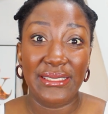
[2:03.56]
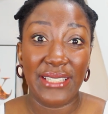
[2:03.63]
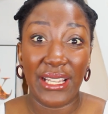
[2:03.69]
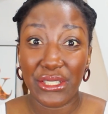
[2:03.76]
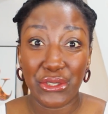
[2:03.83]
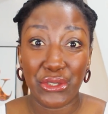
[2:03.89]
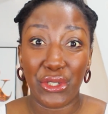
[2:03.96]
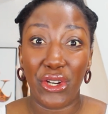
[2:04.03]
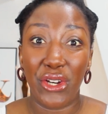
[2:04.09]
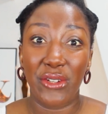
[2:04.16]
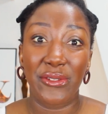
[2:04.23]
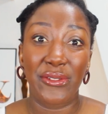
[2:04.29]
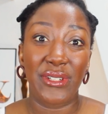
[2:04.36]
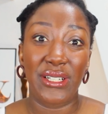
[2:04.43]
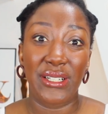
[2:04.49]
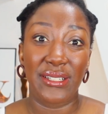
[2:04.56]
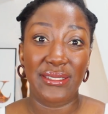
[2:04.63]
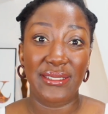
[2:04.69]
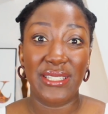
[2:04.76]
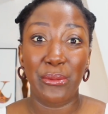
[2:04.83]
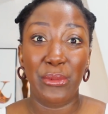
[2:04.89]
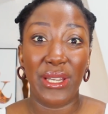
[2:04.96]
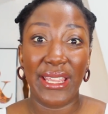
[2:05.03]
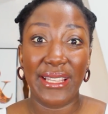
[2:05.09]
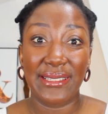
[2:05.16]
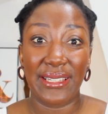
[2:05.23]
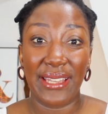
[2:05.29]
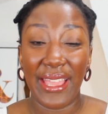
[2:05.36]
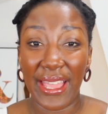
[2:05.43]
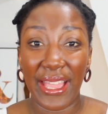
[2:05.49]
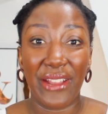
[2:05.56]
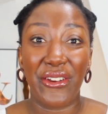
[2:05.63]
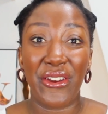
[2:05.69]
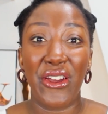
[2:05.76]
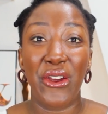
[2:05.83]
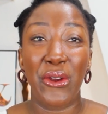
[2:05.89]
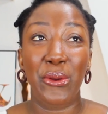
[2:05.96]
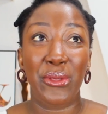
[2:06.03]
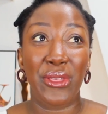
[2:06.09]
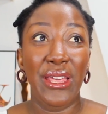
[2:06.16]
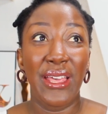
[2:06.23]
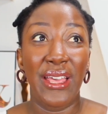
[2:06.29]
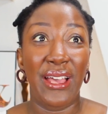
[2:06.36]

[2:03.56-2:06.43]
dandruff, stimulating hair growth,